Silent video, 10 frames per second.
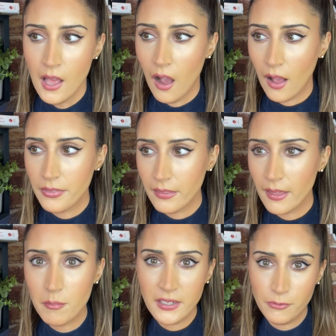I think their
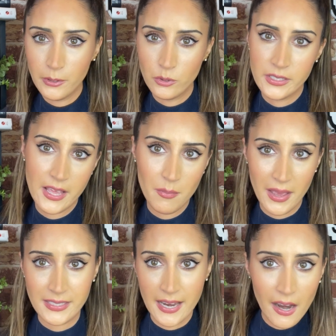midfield is their
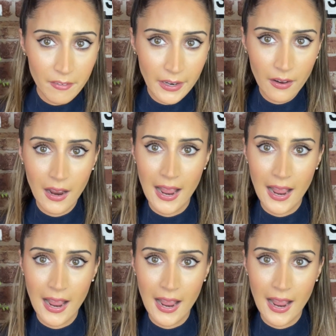best area,